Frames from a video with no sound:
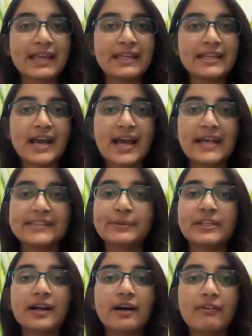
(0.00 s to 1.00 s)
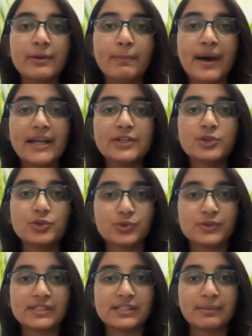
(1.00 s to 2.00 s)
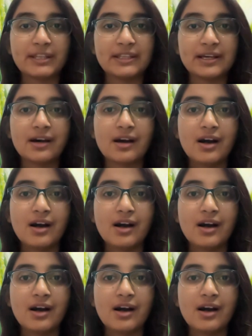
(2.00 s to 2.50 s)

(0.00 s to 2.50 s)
area has been covered by Shushrut Samhita.